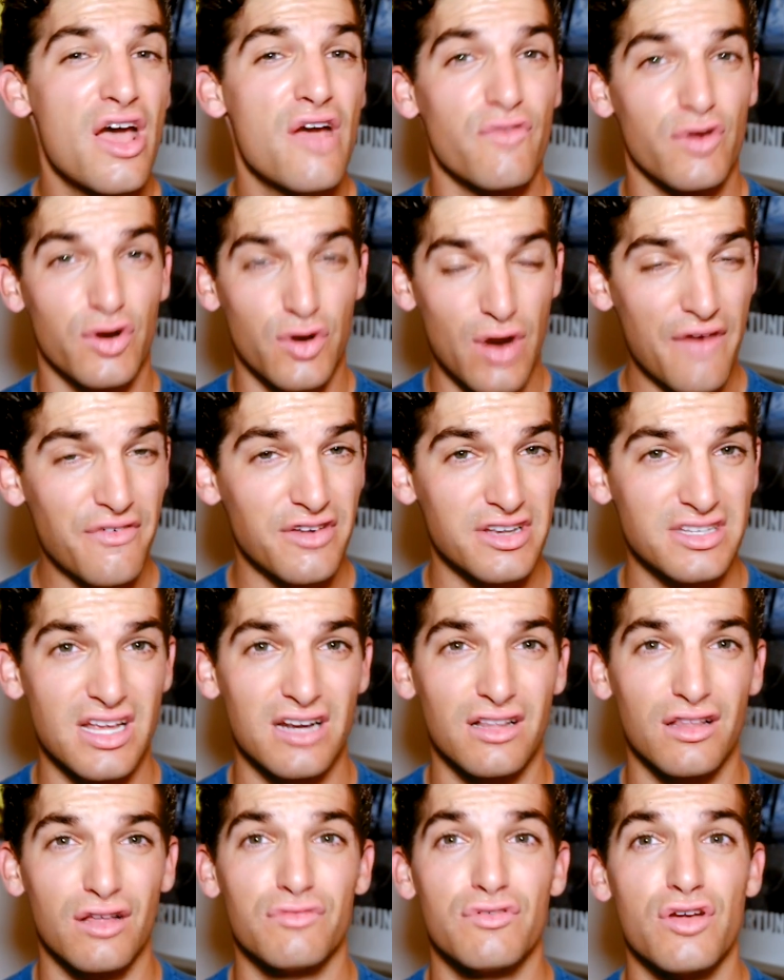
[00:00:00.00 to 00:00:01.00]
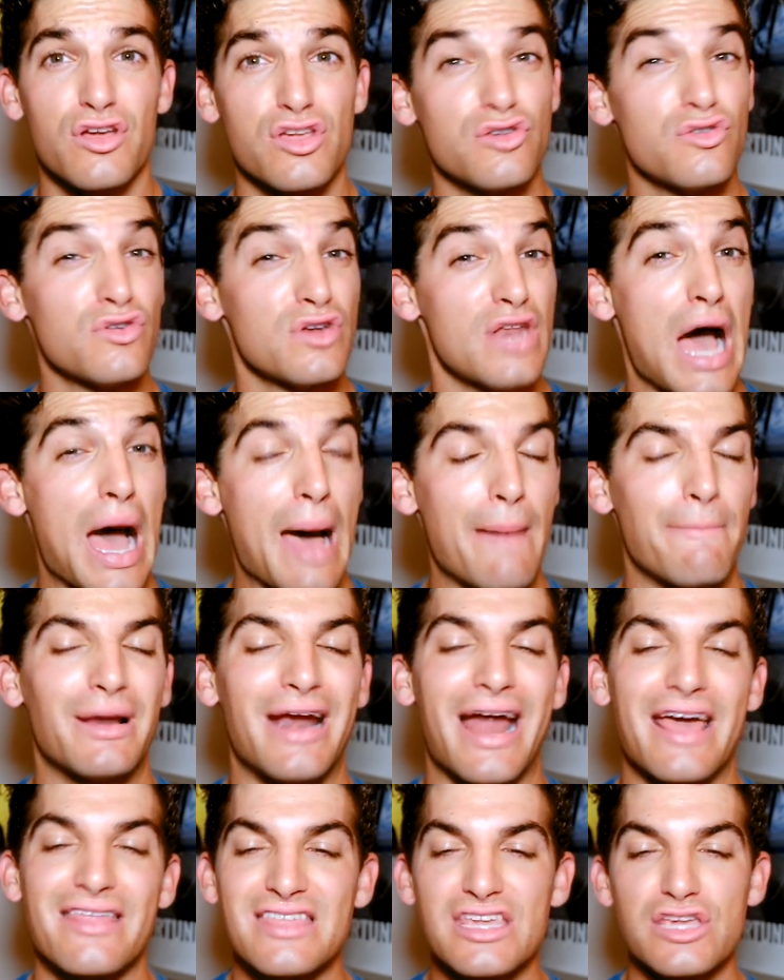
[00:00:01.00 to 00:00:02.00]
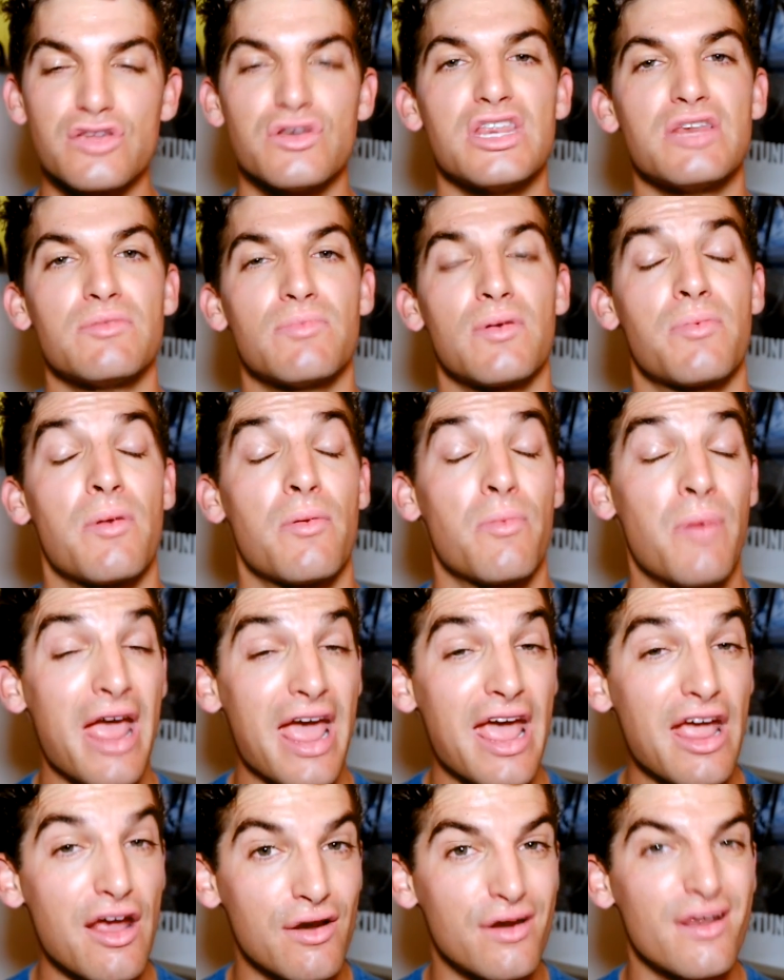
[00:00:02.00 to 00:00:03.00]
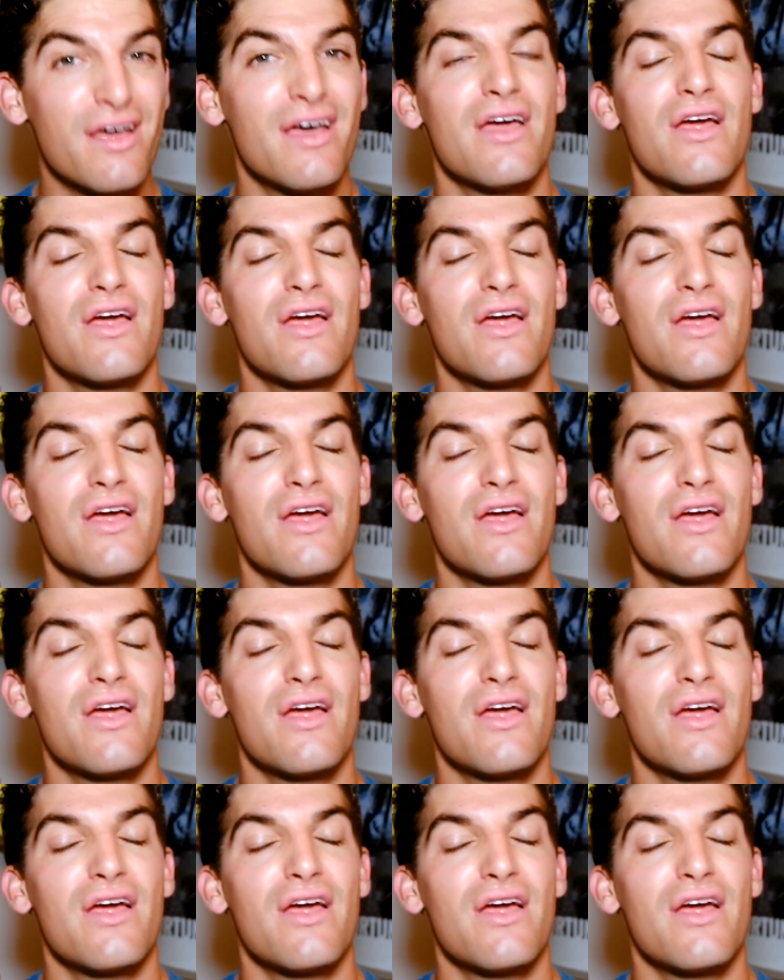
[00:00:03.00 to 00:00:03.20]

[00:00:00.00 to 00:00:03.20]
for graphic design alone? No, you do not. But I think you need to be prepared